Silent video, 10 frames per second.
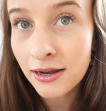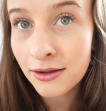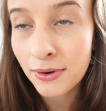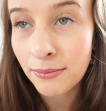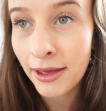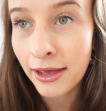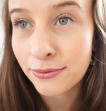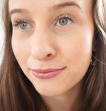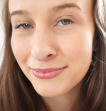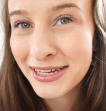I look quite
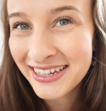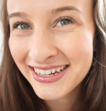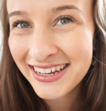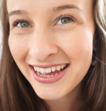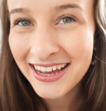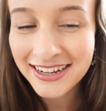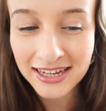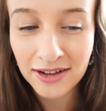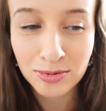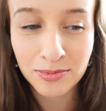pale because
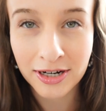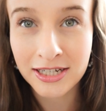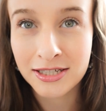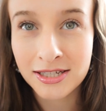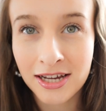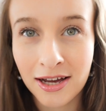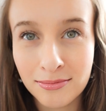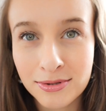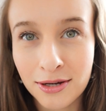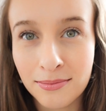I have the brightness up so